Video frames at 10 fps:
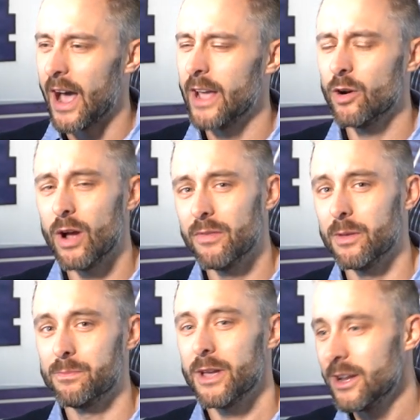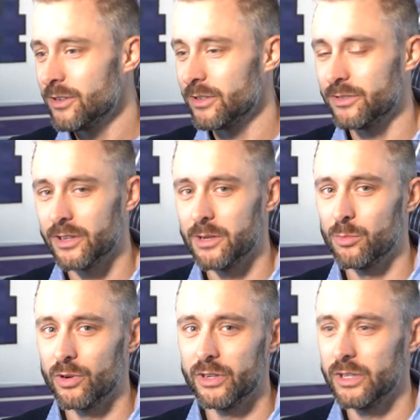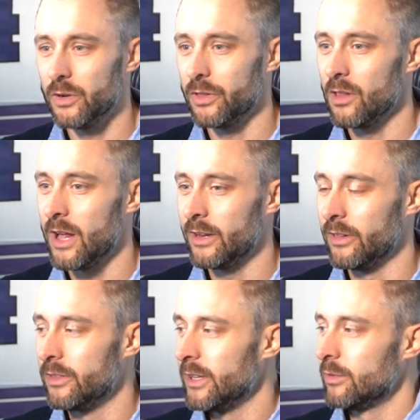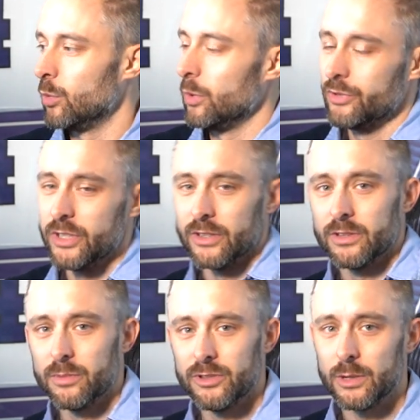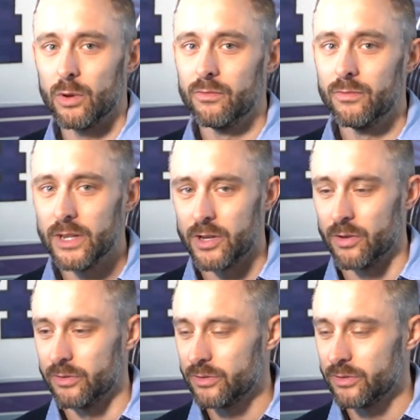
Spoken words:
I don't have the patience anymore to deal with a lot of the things that we'll see in subsequent videos.